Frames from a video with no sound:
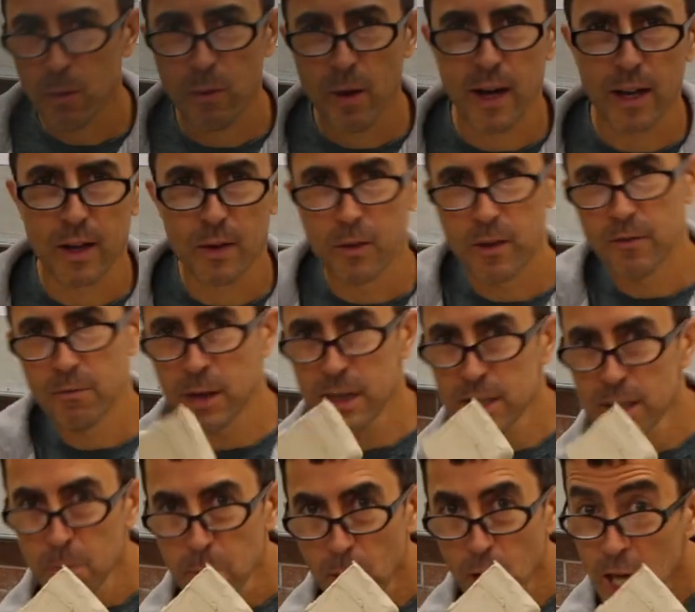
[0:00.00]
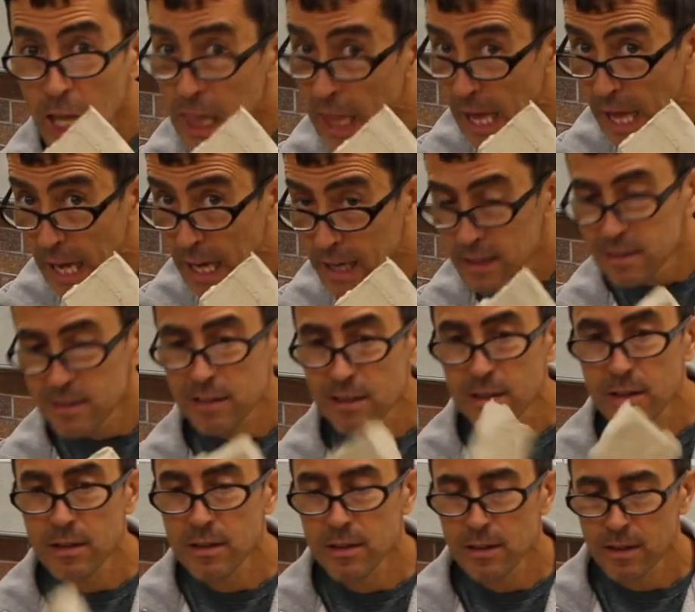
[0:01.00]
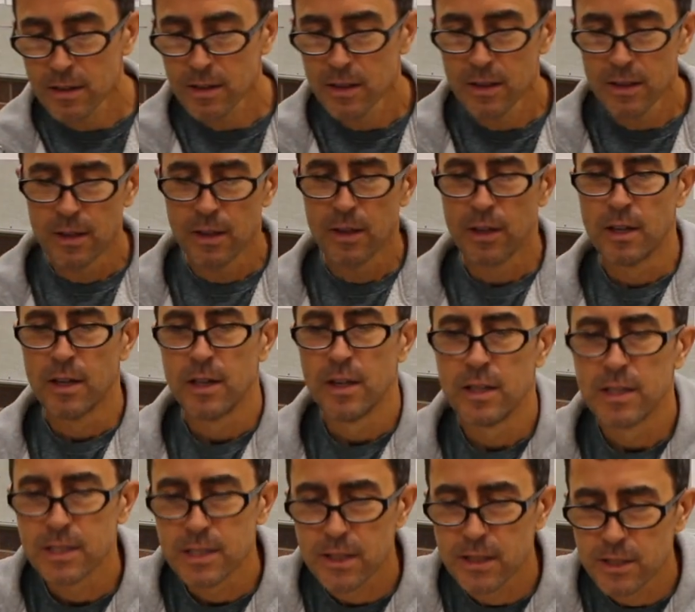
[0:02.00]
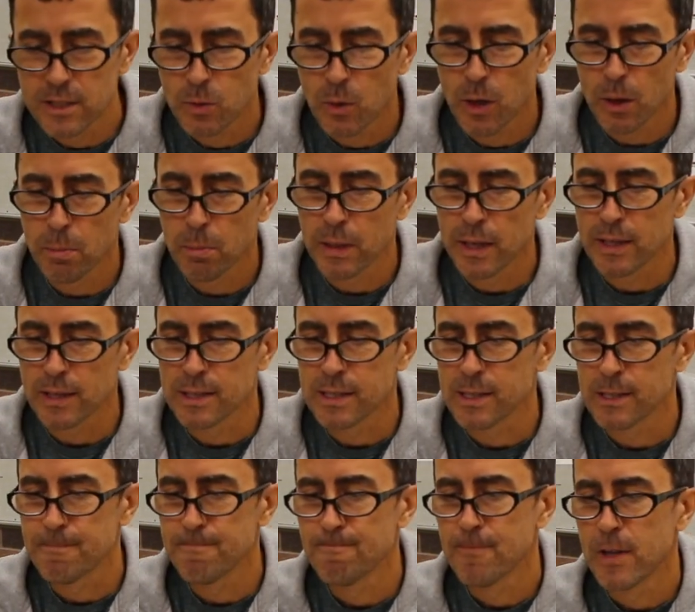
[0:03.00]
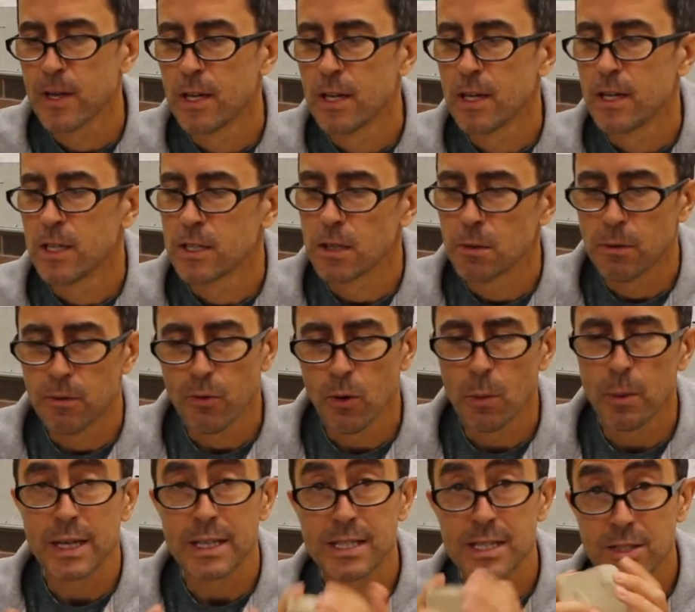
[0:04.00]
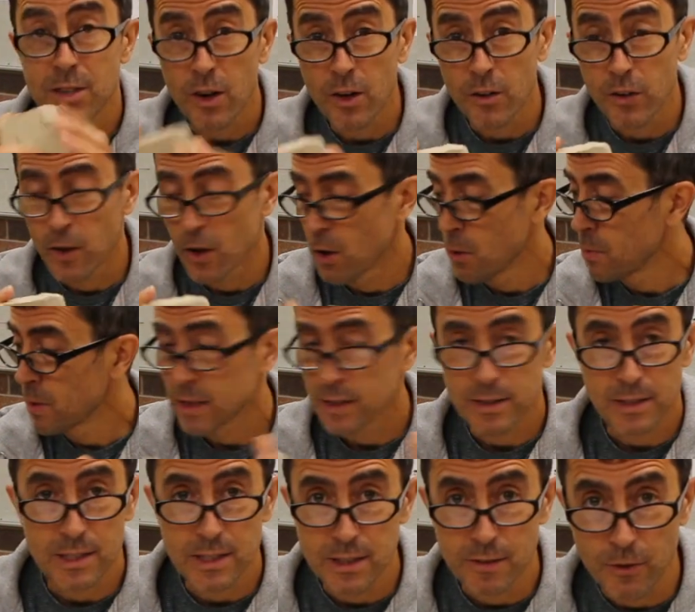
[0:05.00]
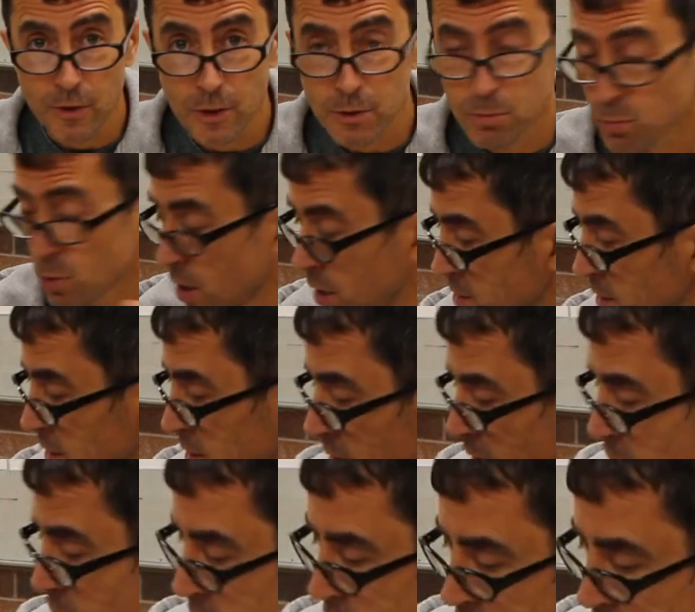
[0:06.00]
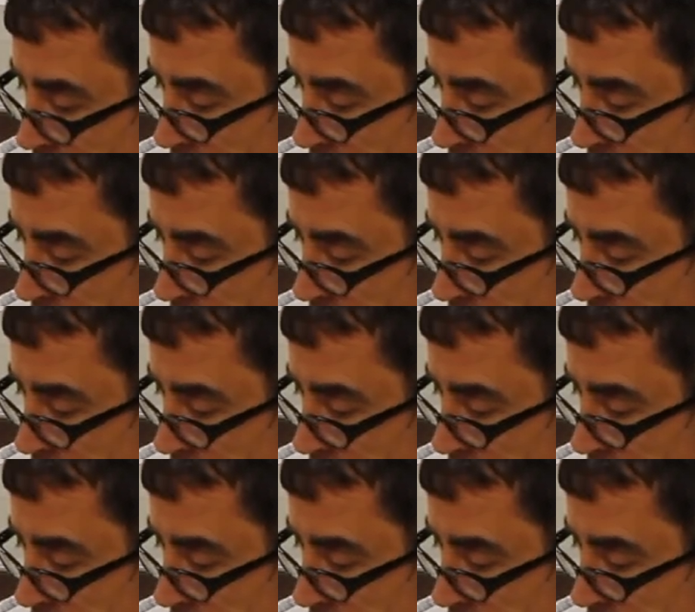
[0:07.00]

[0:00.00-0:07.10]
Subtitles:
ready. We've picked up our clay in this little square piece. So before we get started though, because this is the first project, I want to